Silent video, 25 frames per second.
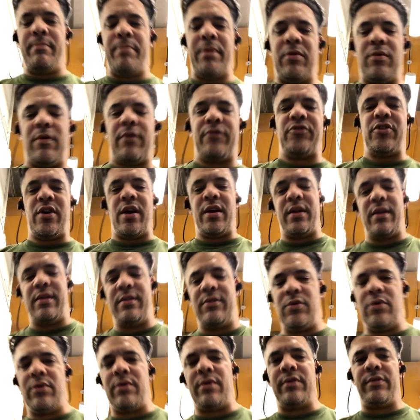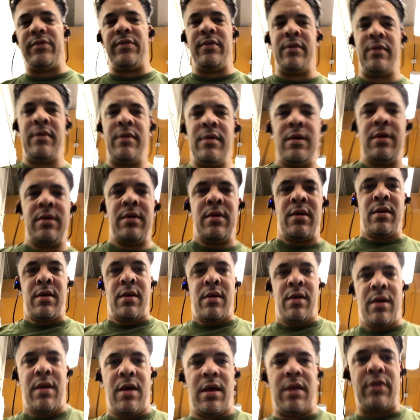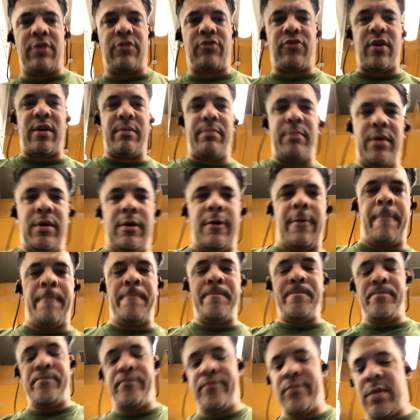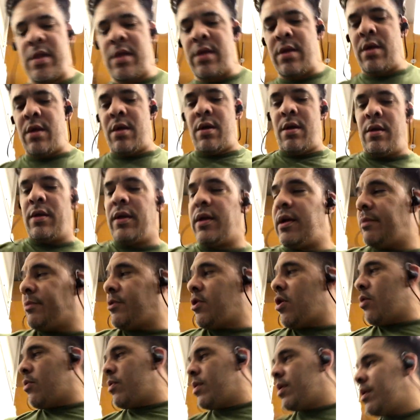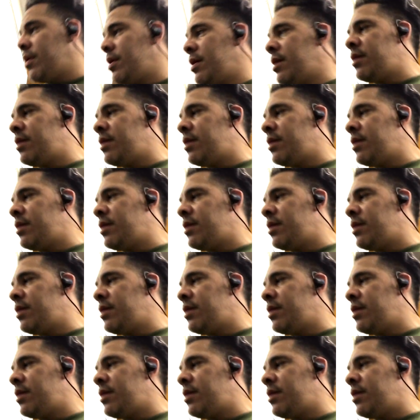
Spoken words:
Better off jogging indoors than the treadmill. Keep going.